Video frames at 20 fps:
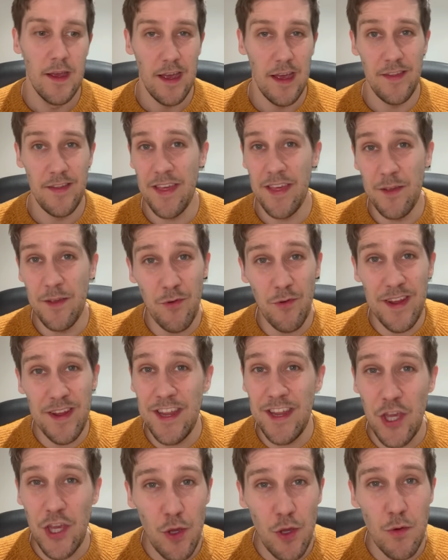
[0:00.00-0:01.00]
And then they were in
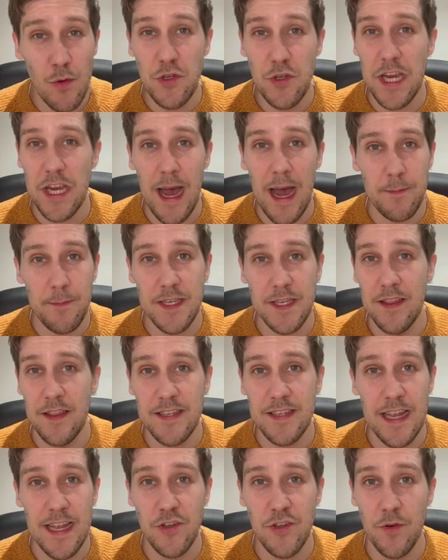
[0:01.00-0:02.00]
huge gaps in
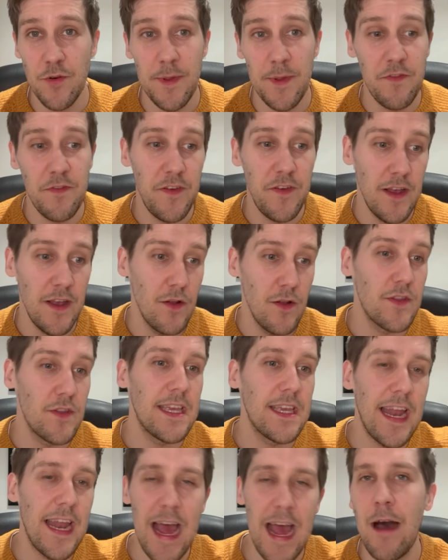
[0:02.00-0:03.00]
the centre of
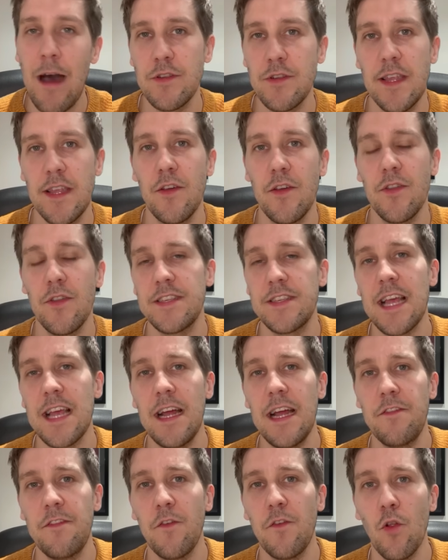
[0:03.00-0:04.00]
midfield, get it out to the other
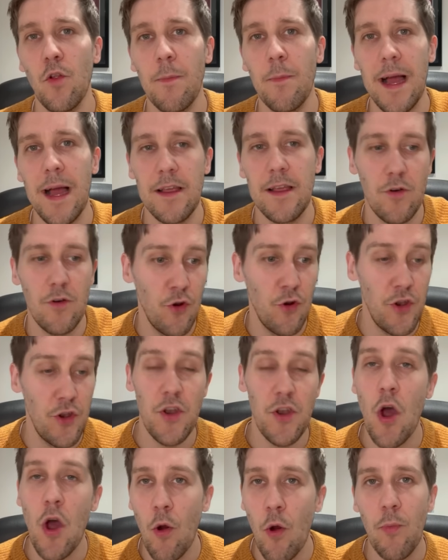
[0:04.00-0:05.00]
side, fullback under
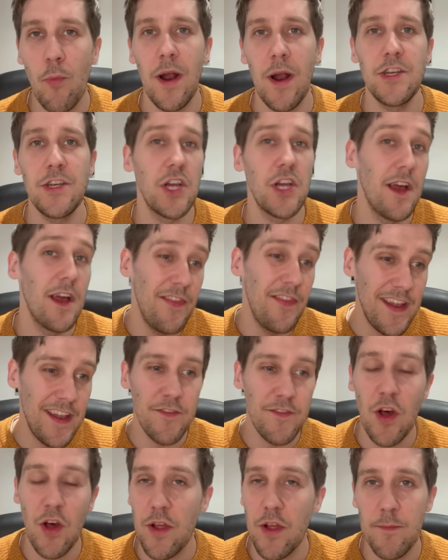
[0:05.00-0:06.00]
no pressure, and then
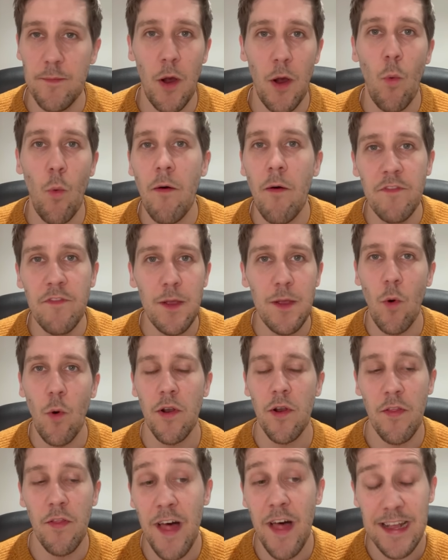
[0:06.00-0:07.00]
you've got a
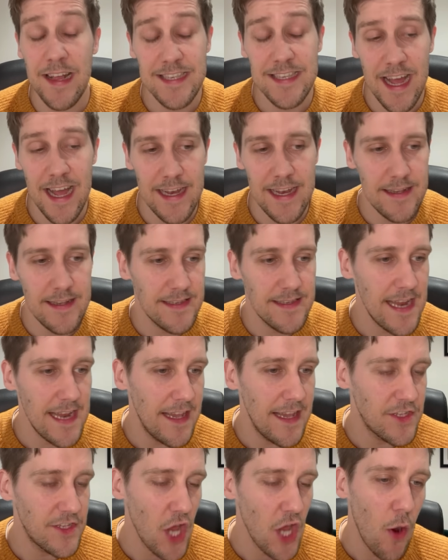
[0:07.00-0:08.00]
1v1 on that side
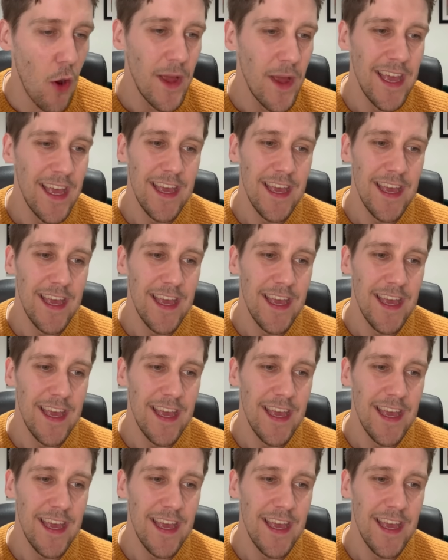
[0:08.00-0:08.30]
instead. So,